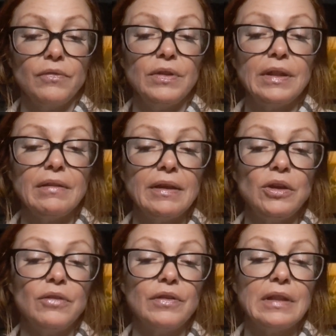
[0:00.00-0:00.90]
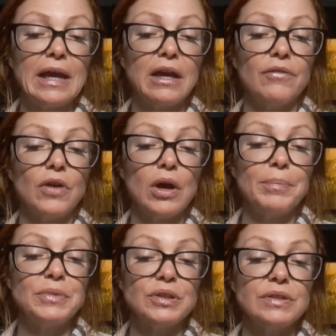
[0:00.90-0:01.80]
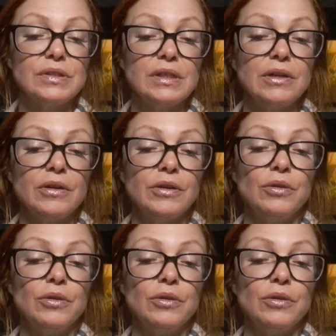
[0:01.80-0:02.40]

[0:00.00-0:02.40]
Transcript: Feeling like you have a lack of options here.